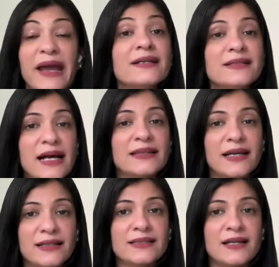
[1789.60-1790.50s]
meant
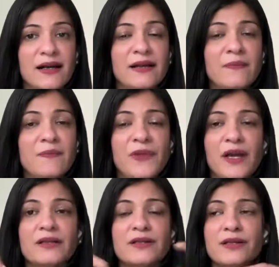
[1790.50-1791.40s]
at that time
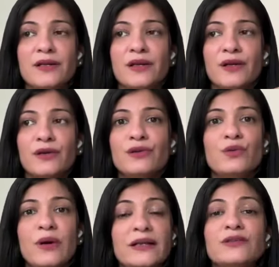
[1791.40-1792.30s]
that
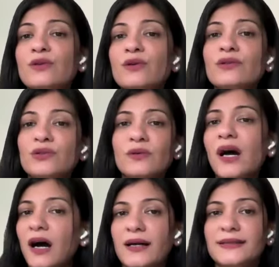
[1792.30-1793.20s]
you had to go
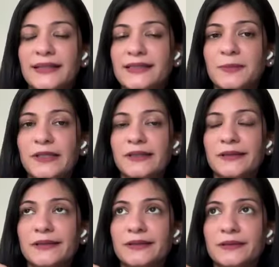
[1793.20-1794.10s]
through a hard
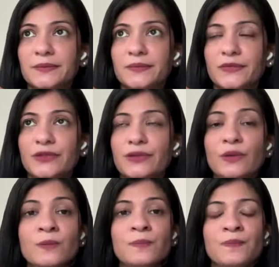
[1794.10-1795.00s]
experience.
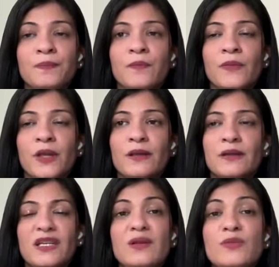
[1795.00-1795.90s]
So
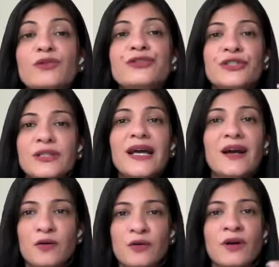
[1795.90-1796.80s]
the
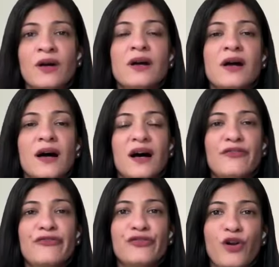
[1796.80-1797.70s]
emotion now
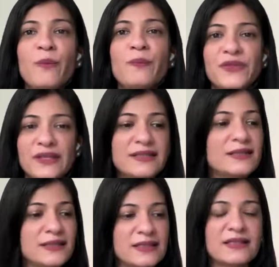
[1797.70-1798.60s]
from
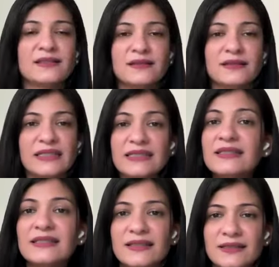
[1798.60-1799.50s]
this
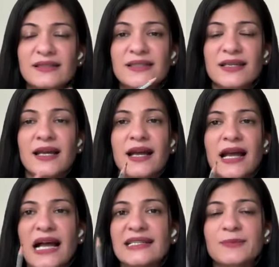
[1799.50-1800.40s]
incident
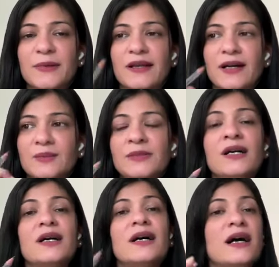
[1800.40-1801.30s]
has
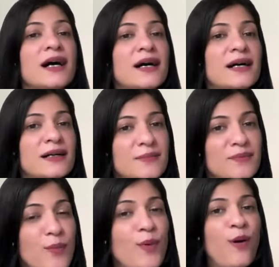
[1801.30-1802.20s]
become
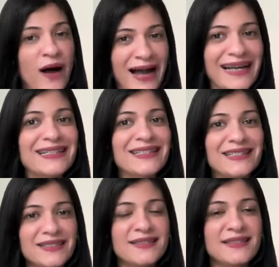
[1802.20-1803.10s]
more
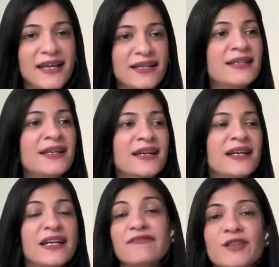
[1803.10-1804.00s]
heightened than
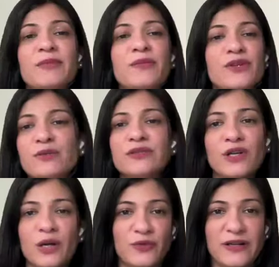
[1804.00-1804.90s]
if the memory
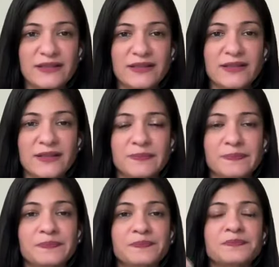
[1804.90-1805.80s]
was not present.
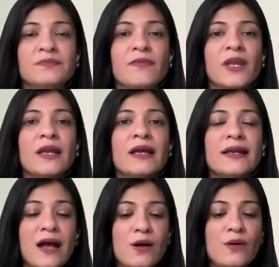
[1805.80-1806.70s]

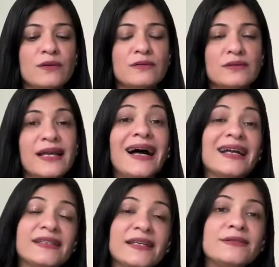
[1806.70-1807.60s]
Now,
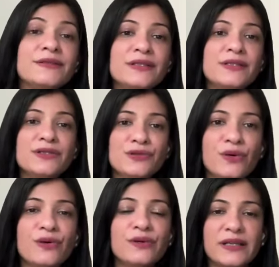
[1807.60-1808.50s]
the identity
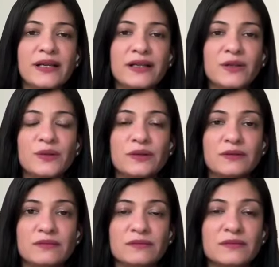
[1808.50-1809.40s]
story that
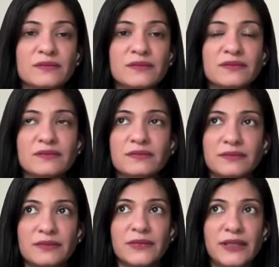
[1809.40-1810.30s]
could
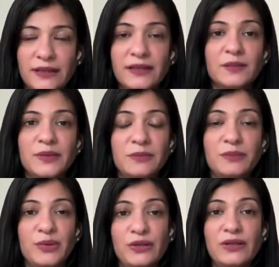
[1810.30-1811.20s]
here
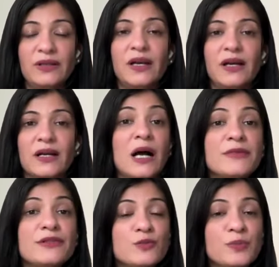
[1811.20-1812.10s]
be
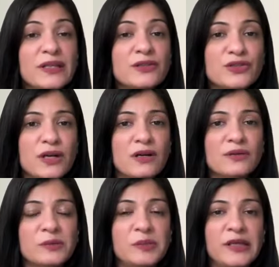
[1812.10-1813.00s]
come into
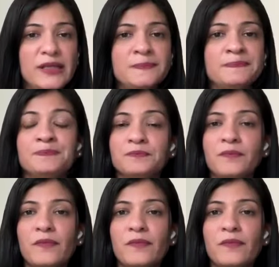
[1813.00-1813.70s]
picture could be